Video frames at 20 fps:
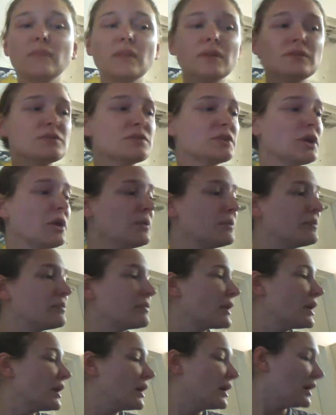So,
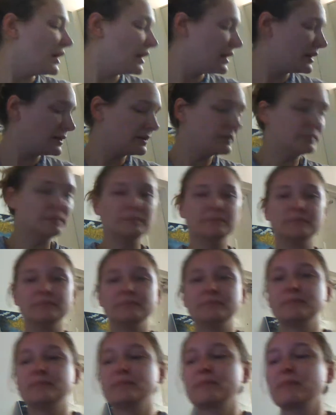
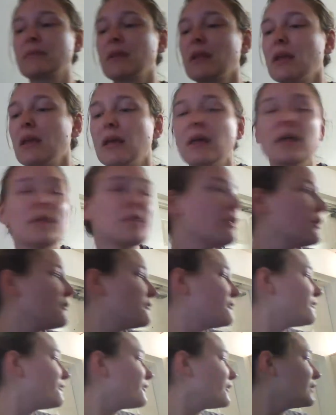the
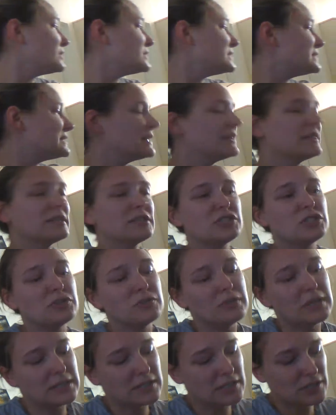first thing that
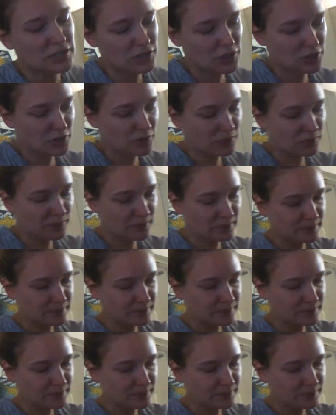you need to do